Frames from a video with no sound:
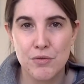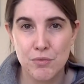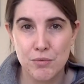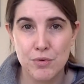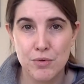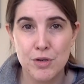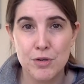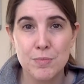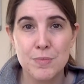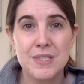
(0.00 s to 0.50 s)

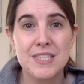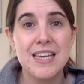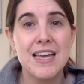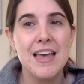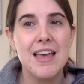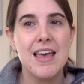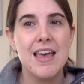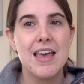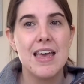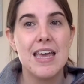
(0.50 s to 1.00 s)
groups
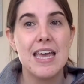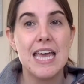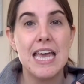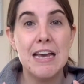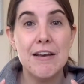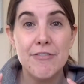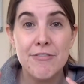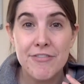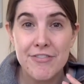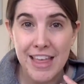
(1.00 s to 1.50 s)

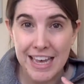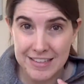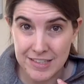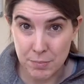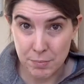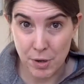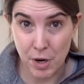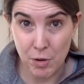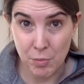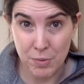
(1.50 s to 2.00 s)
if that's
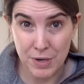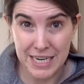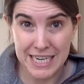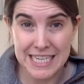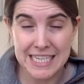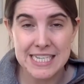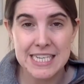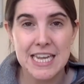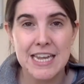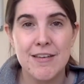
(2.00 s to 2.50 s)
appropriate,